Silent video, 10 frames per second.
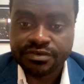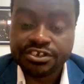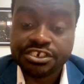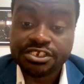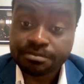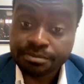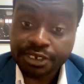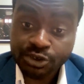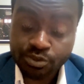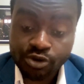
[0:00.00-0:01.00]
Religion is
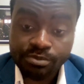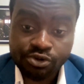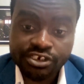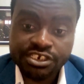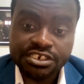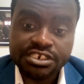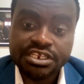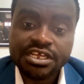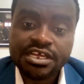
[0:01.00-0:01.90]
much more important